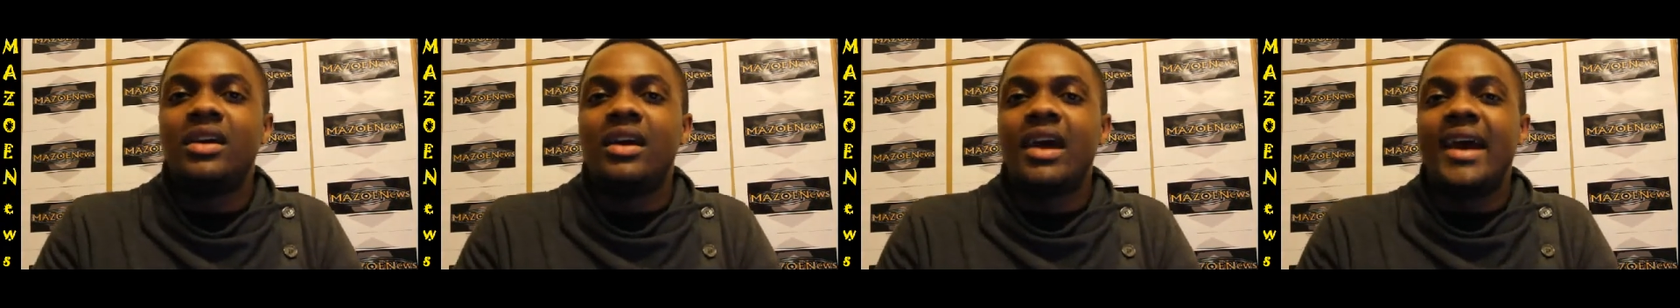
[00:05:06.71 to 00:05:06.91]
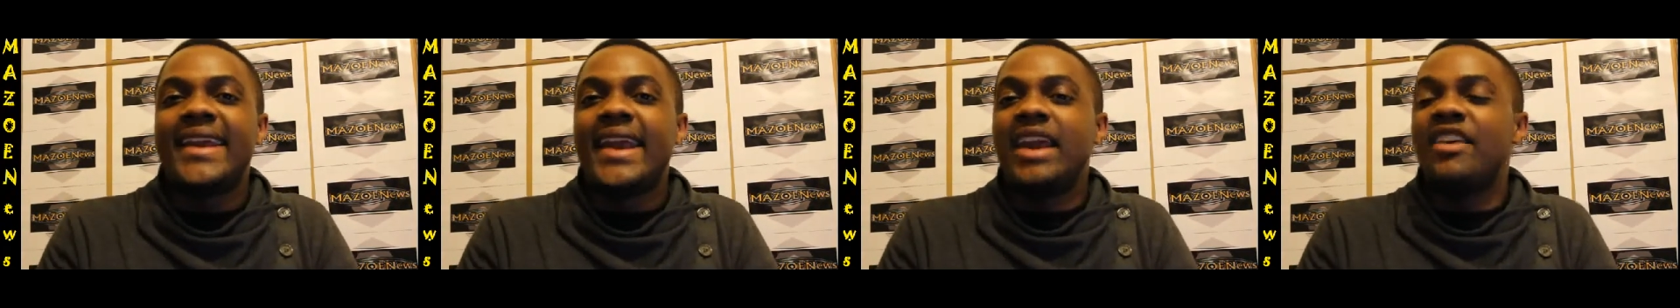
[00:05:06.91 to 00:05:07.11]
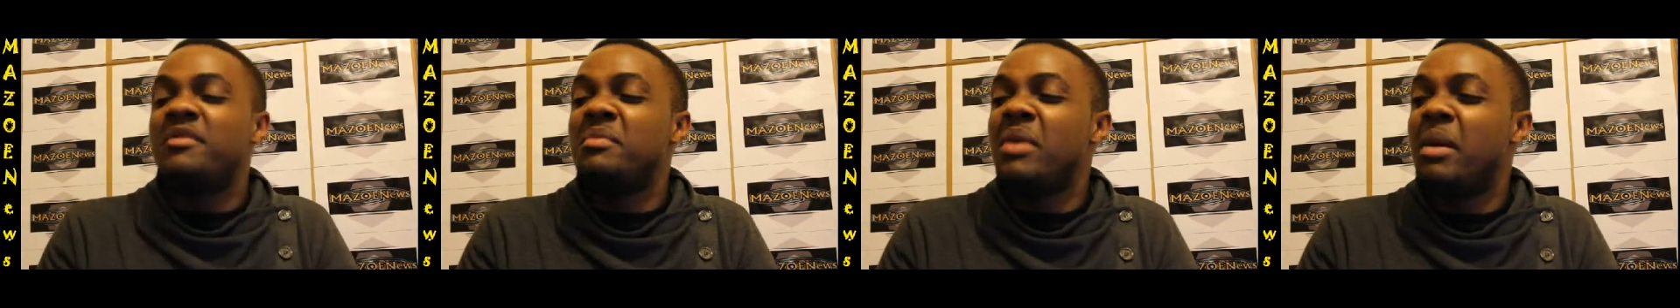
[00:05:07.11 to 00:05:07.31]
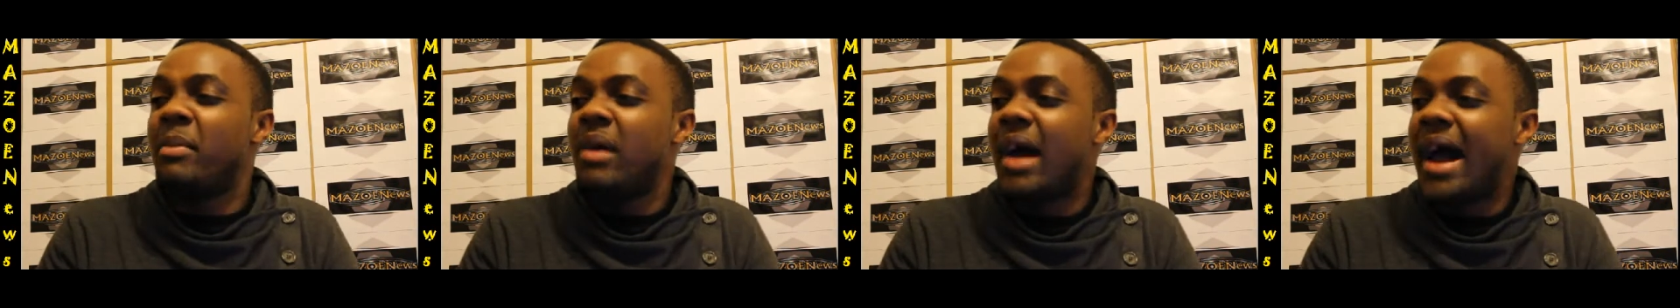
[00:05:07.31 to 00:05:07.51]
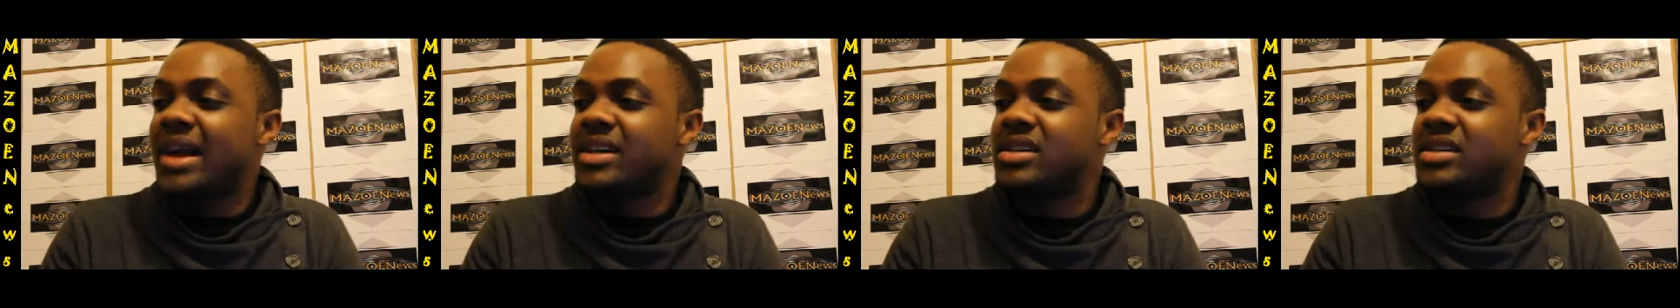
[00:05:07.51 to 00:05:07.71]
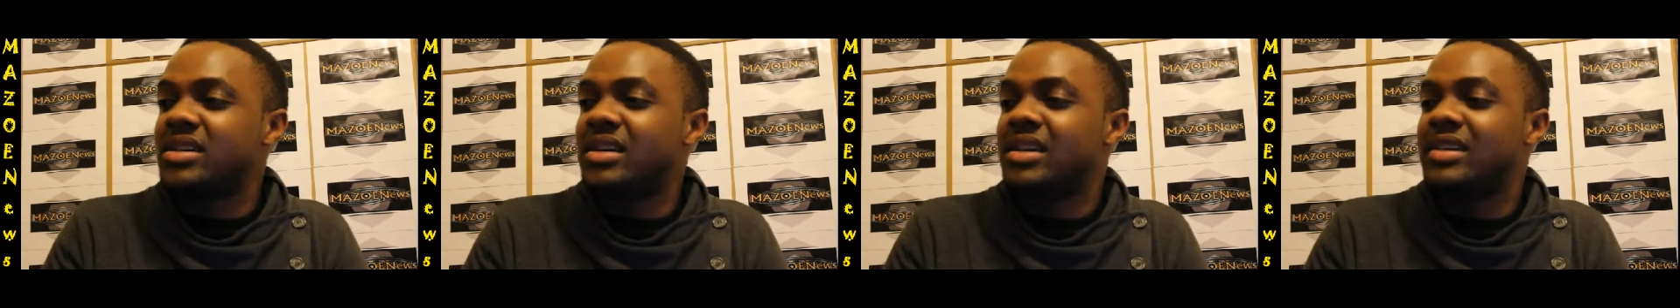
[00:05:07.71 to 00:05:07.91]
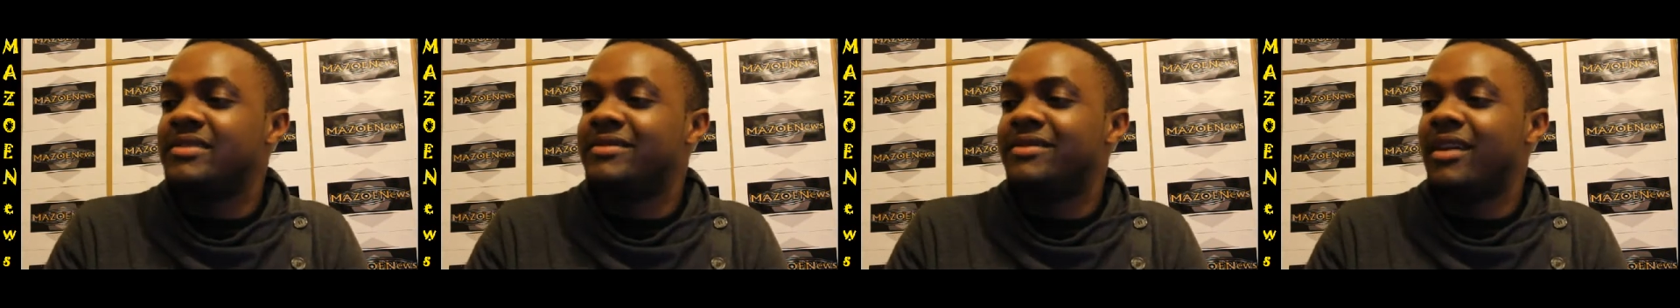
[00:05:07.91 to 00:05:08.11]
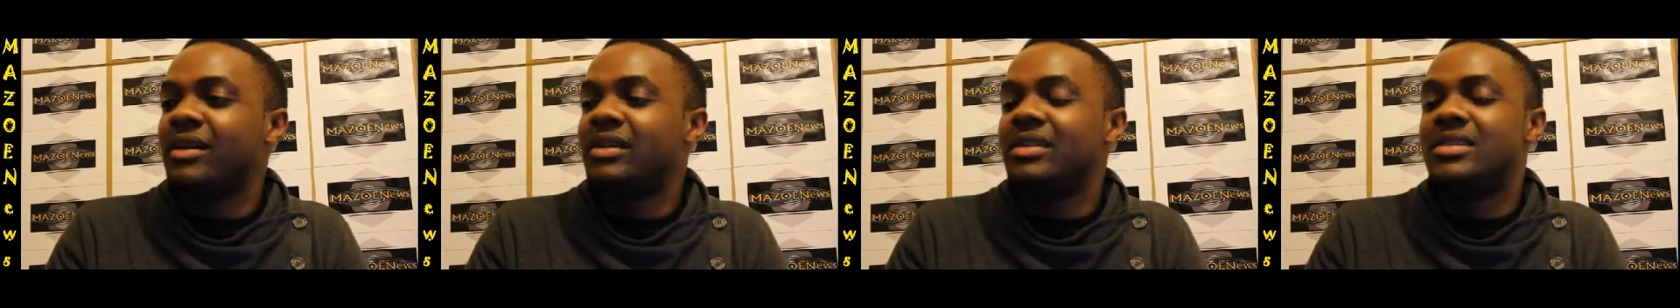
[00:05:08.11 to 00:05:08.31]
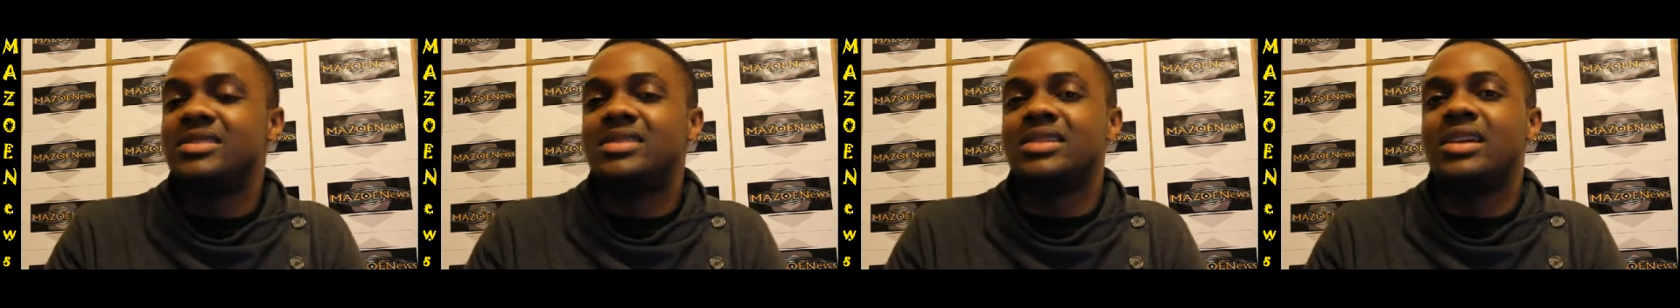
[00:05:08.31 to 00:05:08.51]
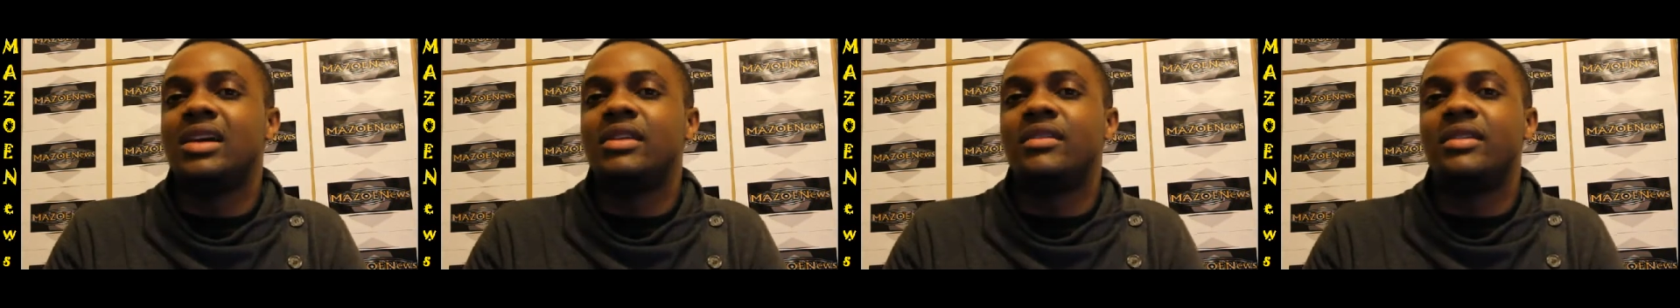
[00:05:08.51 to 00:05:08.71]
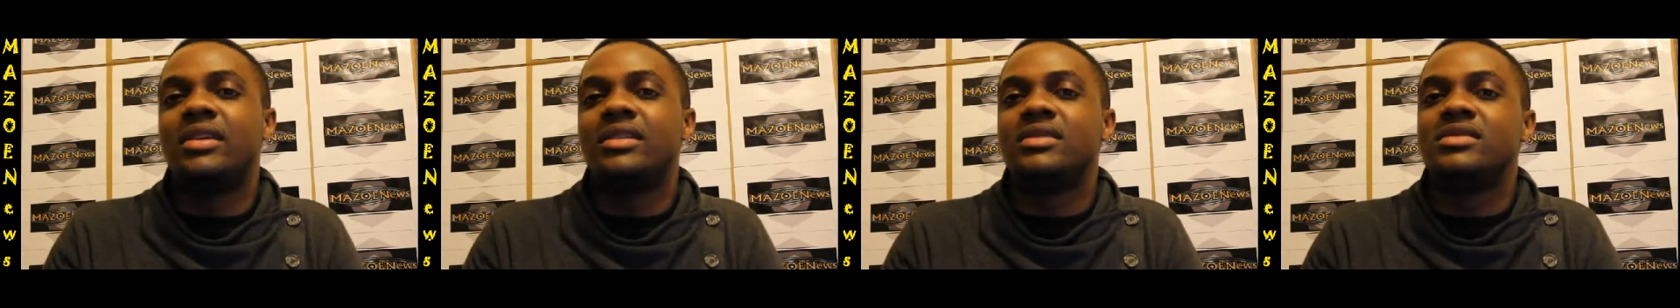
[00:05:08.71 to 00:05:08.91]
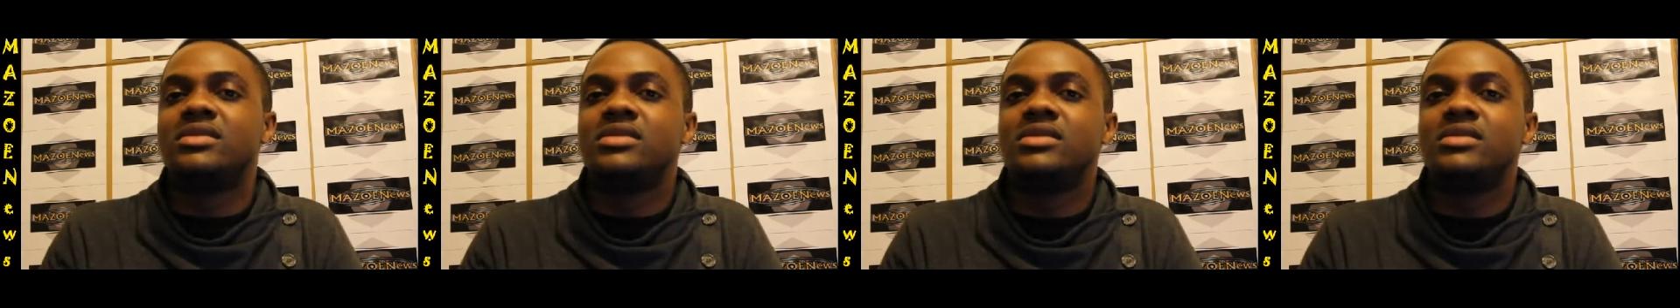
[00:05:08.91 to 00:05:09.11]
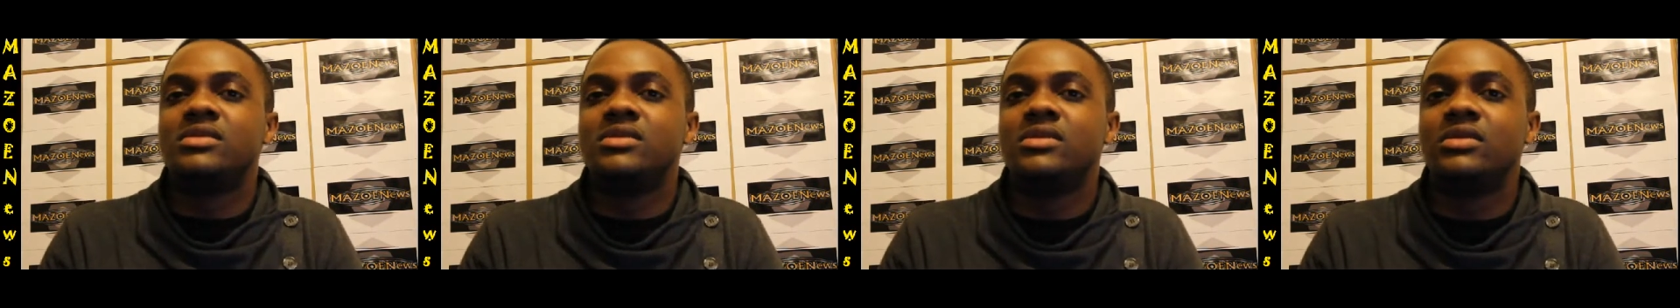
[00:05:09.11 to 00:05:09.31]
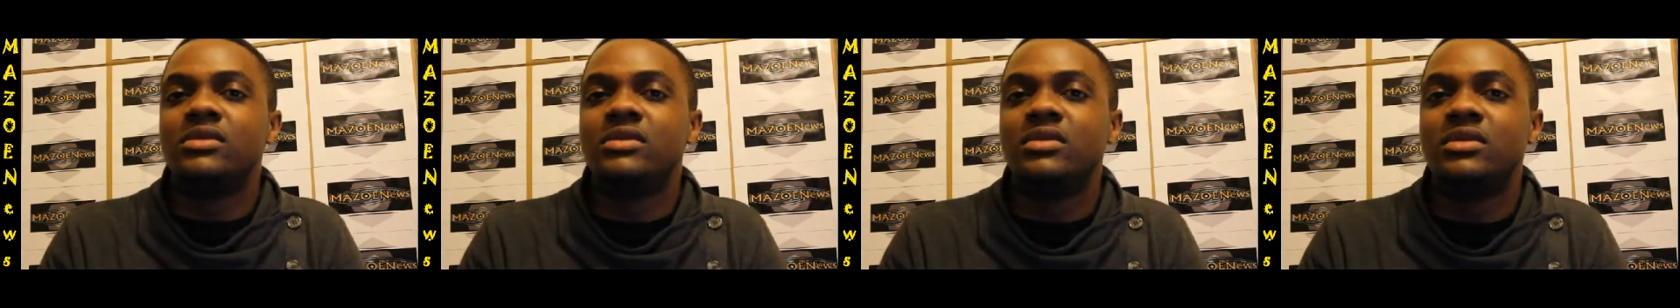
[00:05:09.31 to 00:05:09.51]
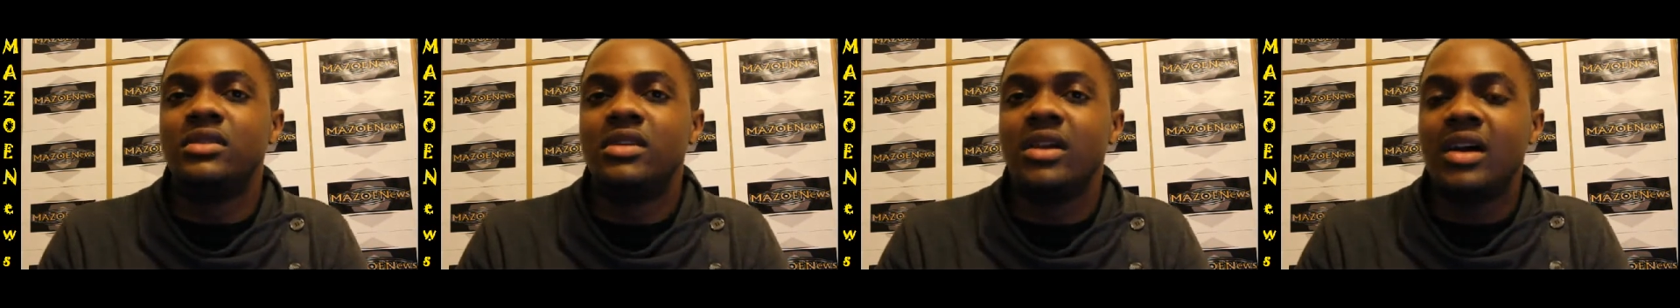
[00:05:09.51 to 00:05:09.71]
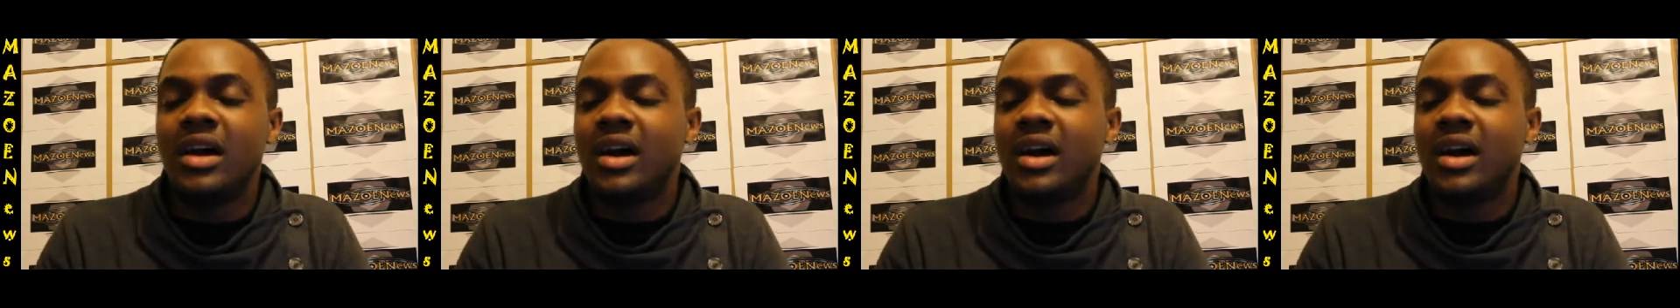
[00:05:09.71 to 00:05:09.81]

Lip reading: And I remember actually volunteering to